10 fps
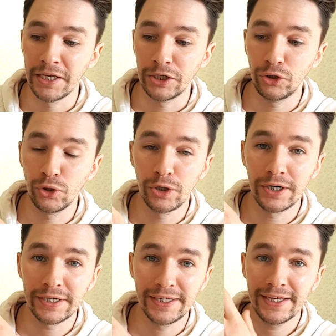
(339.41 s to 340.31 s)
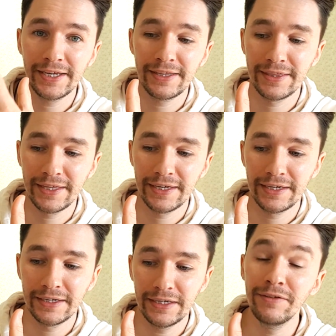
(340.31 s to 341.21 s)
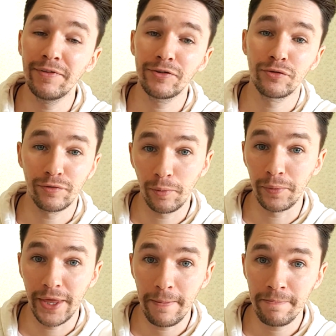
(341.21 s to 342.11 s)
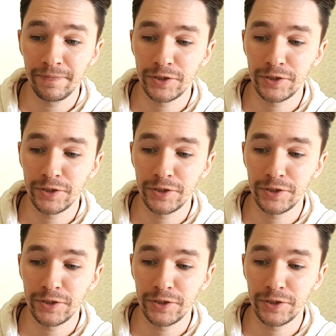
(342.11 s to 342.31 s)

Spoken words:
You are getting the inventory from them,